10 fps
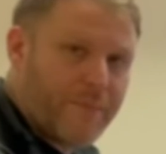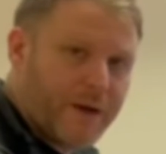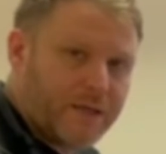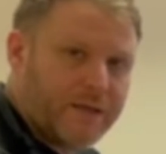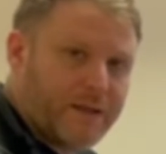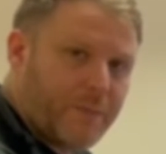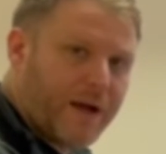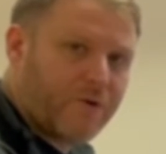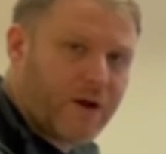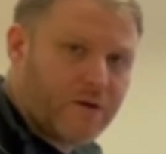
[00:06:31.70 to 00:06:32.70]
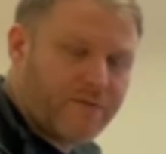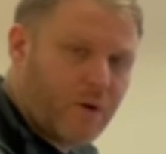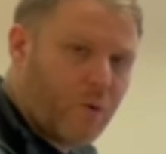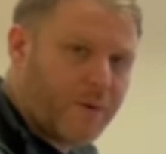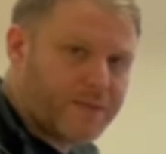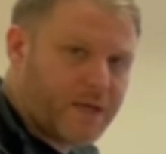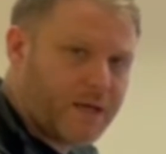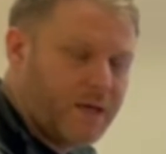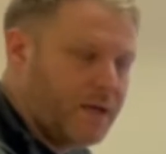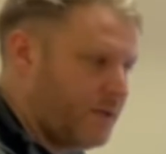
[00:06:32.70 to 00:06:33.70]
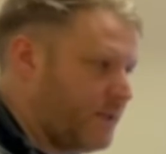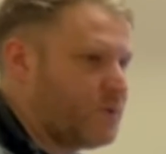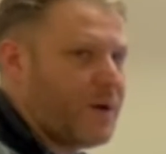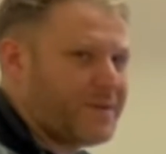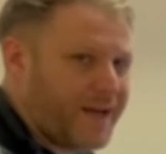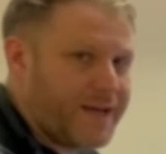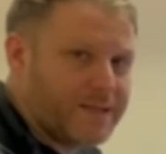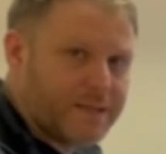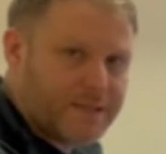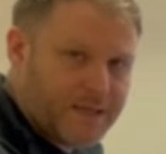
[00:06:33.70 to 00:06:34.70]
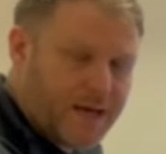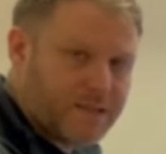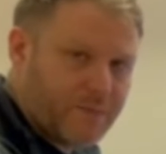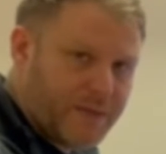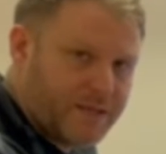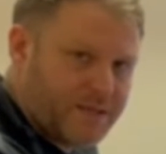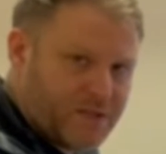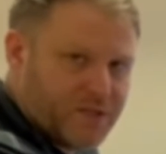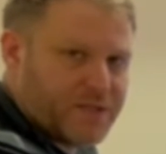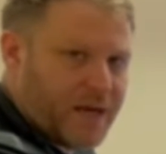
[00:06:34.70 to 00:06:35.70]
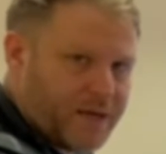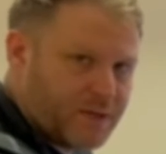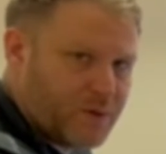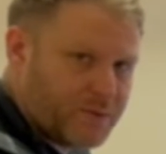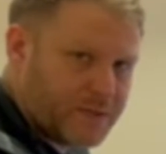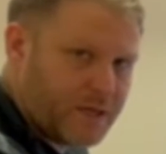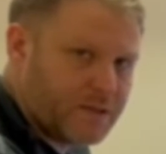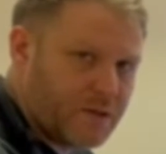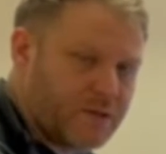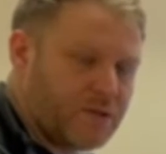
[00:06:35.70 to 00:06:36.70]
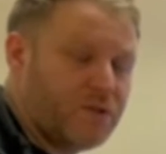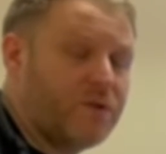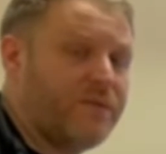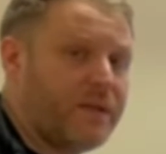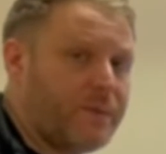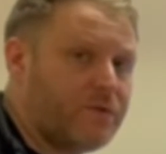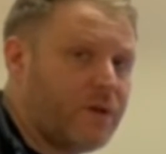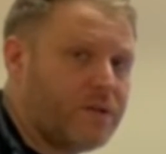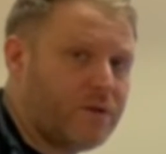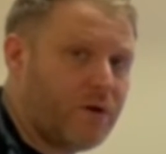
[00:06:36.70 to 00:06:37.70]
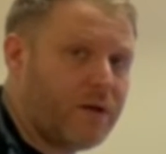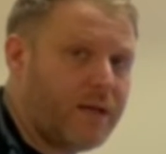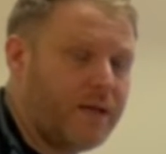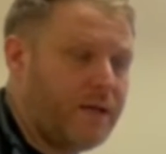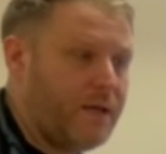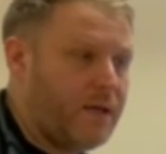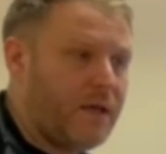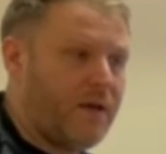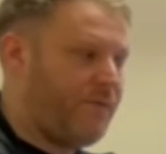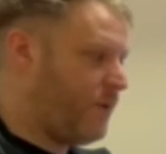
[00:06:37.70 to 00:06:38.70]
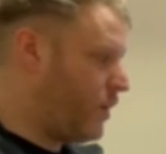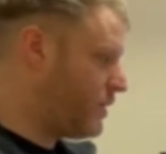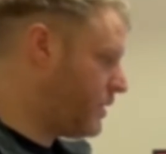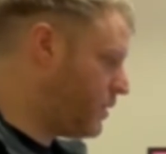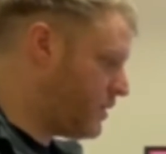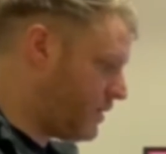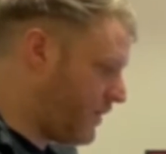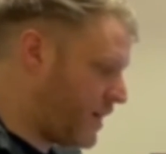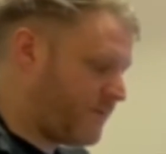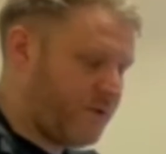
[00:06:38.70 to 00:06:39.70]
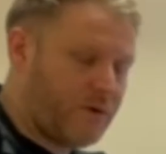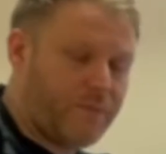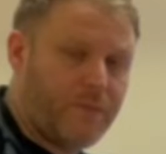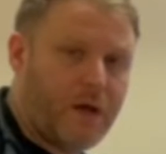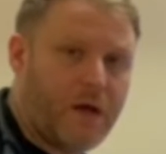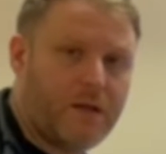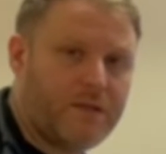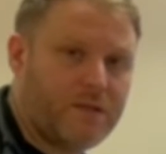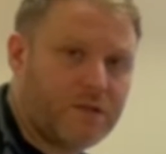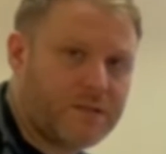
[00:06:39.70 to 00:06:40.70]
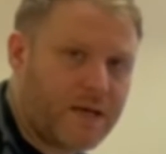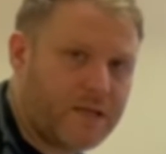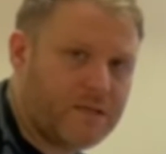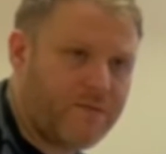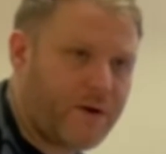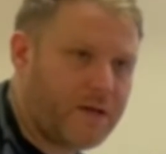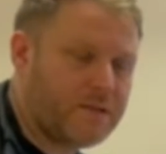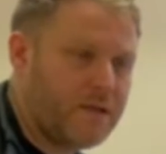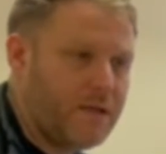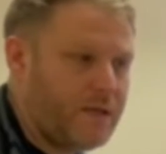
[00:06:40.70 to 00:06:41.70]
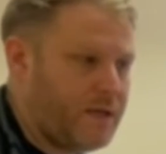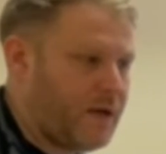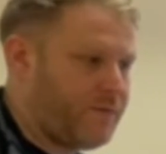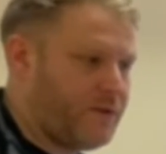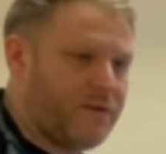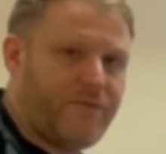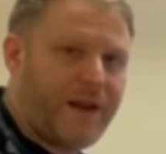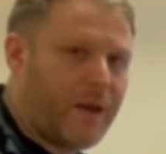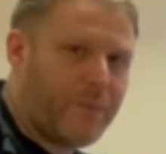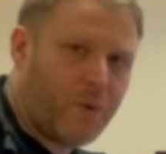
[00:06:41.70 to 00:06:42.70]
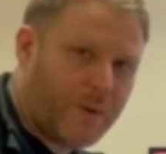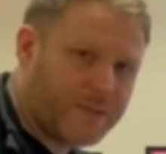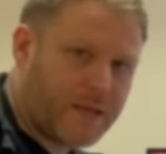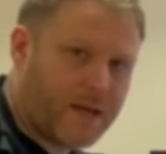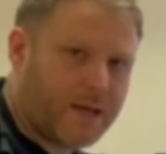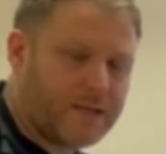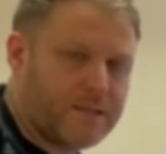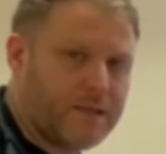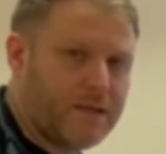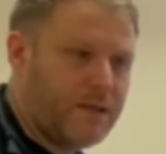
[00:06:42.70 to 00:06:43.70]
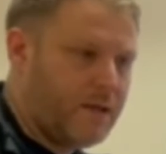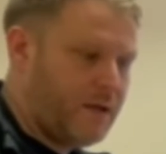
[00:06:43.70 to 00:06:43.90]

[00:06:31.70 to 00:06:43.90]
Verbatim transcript: embedded in the background of our website. This website isn't designed to be a digital signage website, so it's just used for demonstration only. If you wanted to use the device for a uh, digital signage device, you'd have to develop a website, I guess, that